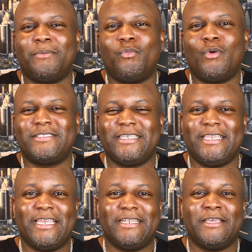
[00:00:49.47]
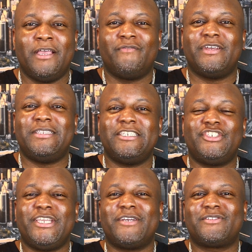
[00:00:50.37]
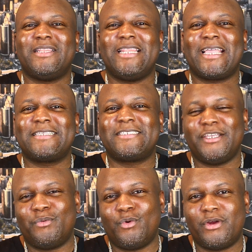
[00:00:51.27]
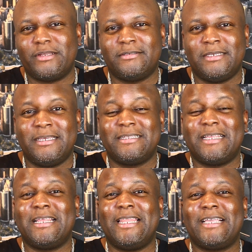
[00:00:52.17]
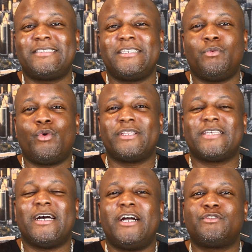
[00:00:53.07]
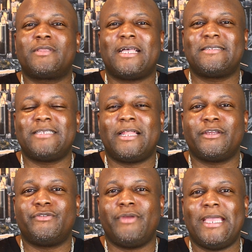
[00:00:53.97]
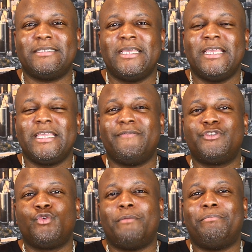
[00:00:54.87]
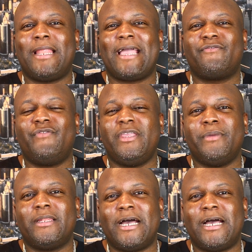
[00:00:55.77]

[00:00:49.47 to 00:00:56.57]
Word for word: up once again for this year's Legacy Award. Now, the Legacy Award is a one hundred thousand dollar grant given to a black female